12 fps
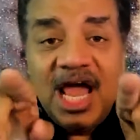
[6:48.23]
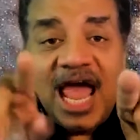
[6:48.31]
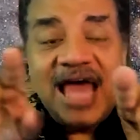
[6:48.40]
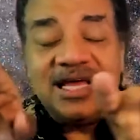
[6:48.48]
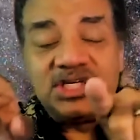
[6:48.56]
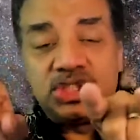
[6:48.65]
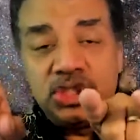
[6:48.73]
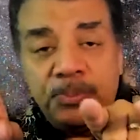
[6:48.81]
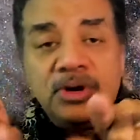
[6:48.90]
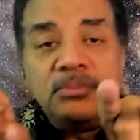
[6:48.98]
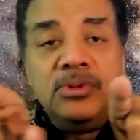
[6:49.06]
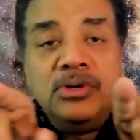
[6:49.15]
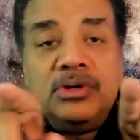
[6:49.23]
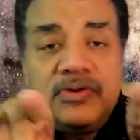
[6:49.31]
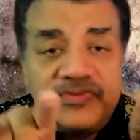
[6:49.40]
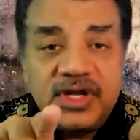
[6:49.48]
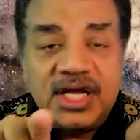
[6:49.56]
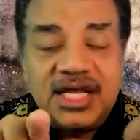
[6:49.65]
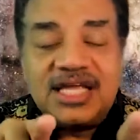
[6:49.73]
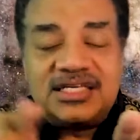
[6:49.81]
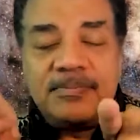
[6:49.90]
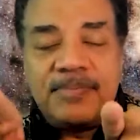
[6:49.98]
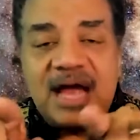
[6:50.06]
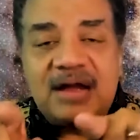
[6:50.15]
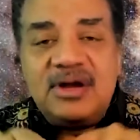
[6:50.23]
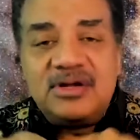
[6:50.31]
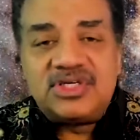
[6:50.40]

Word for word: And as Jupiter moved against the background